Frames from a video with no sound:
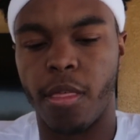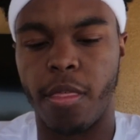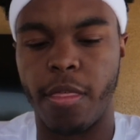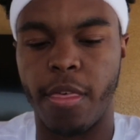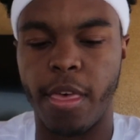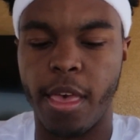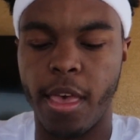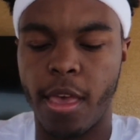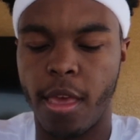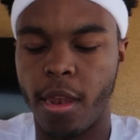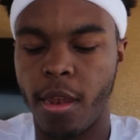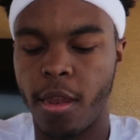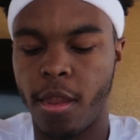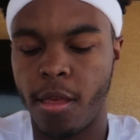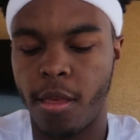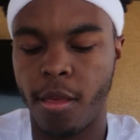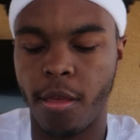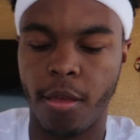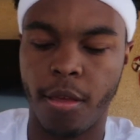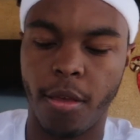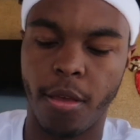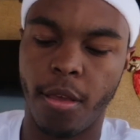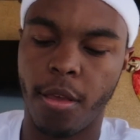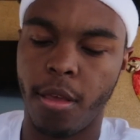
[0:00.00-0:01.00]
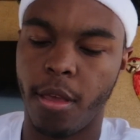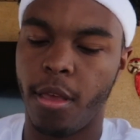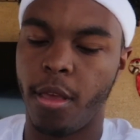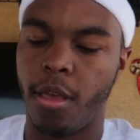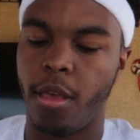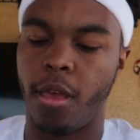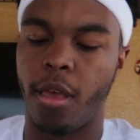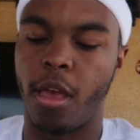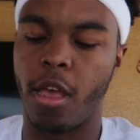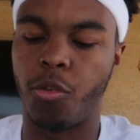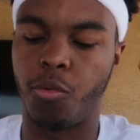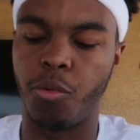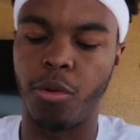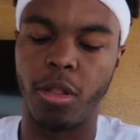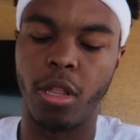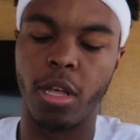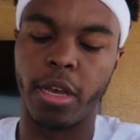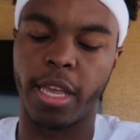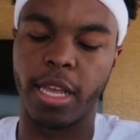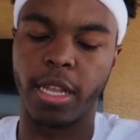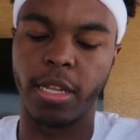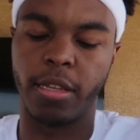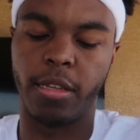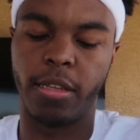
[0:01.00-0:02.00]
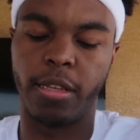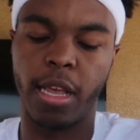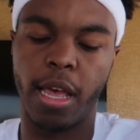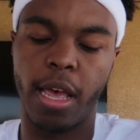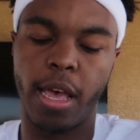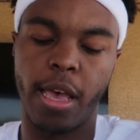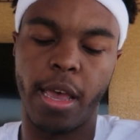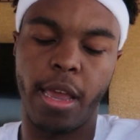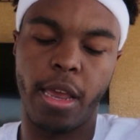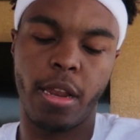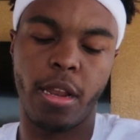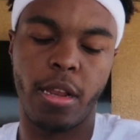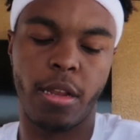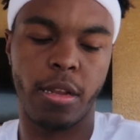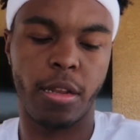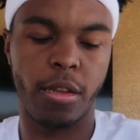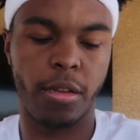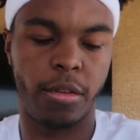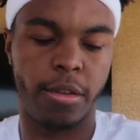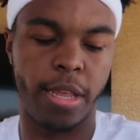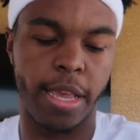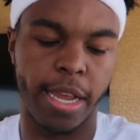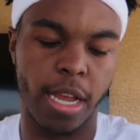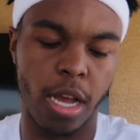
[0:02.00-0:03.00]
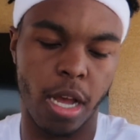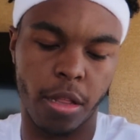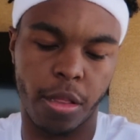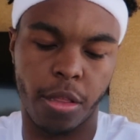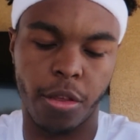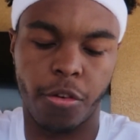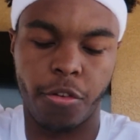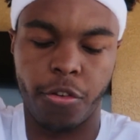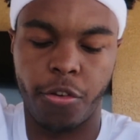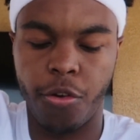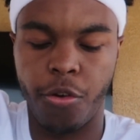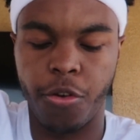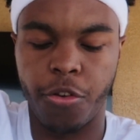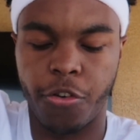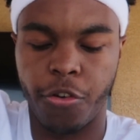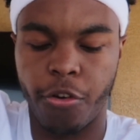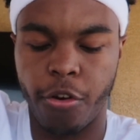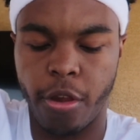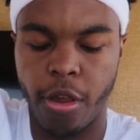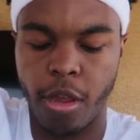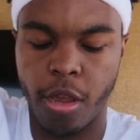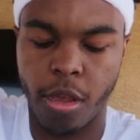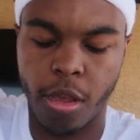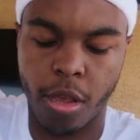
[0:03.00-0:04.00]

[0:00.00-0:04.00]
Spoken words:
Then, as we look inside, let's take out the shoe tree,